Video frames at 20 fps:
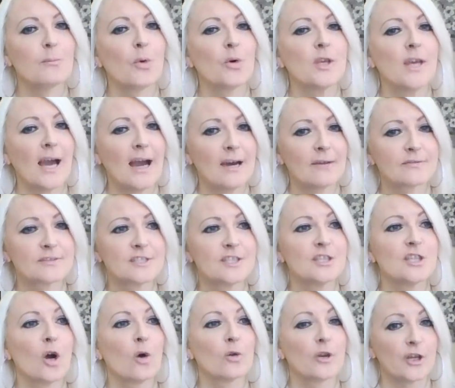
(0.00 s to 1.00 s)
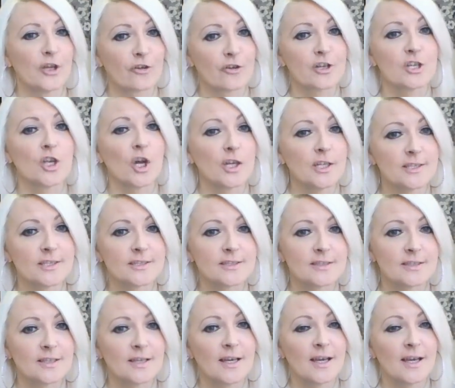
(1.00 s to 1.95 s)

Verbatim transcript: but you have to know that you're anointed.